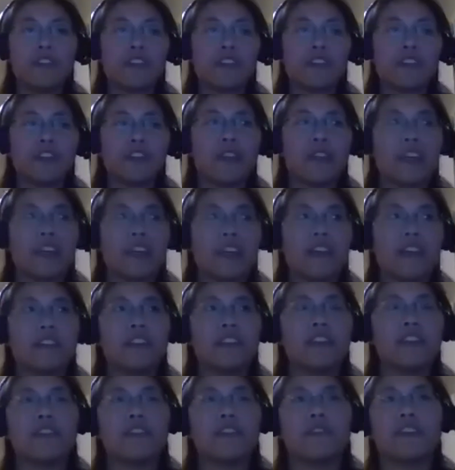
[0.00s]
But also
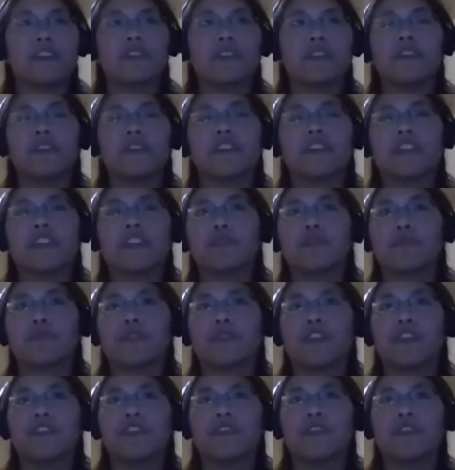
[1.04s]
get, you know,
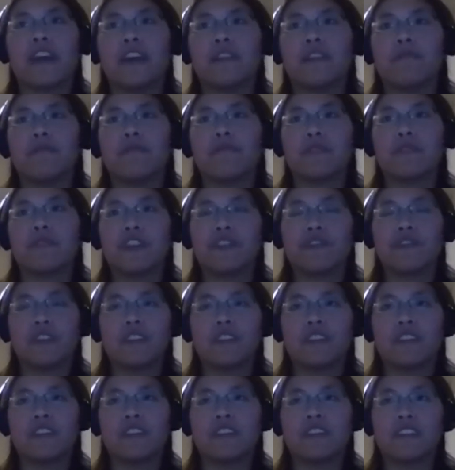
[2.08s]
experience where you can,
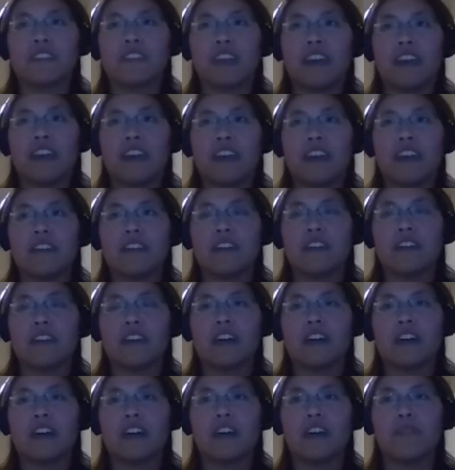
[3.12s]
where you can
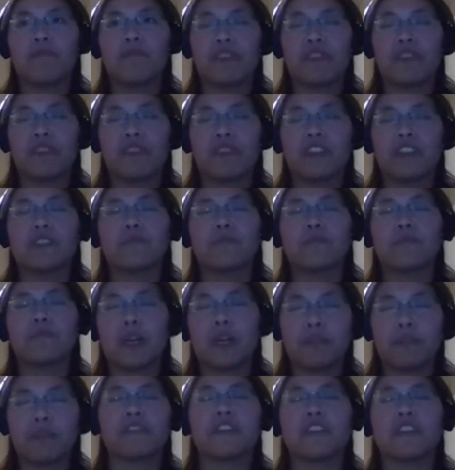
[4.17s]
say, um,
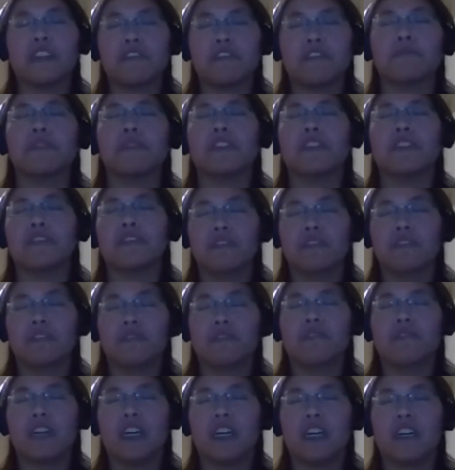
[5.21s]
this is popular in
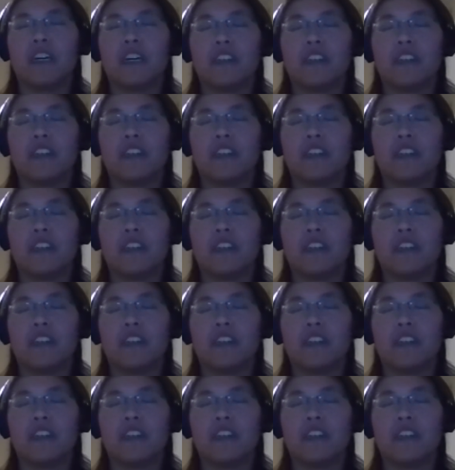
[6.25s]
government